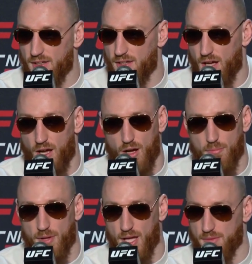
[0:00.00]

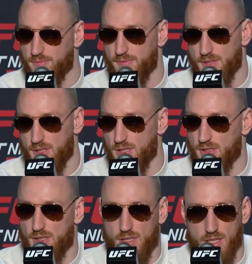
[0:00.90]
And,
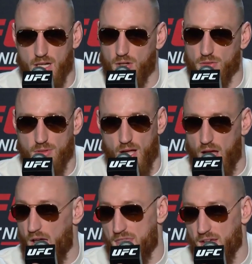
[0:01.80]
you know,
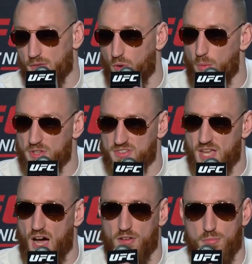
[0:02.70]
I think Roman's
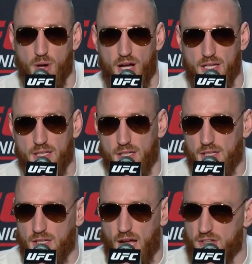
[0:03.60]
tough, but
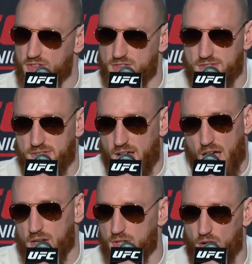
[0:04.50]
yeah,
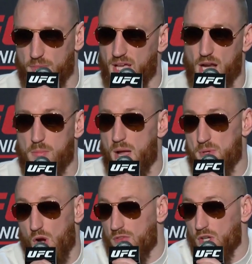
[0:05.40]
I don't know, man. I might
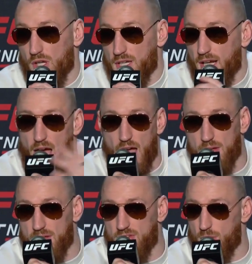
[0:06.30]
be overlooking the guy
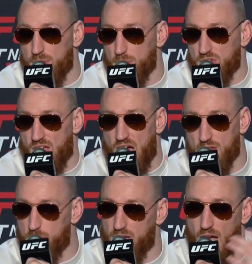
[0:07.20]
in some people's
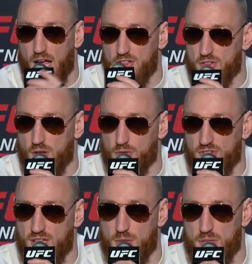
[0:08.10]
eyes, but I just don't
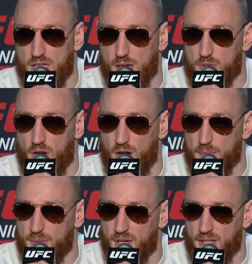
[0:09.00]
see him being able to hurt
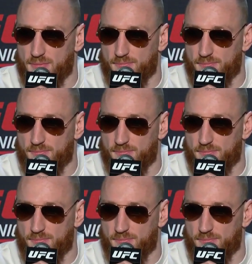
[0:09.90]
me, man.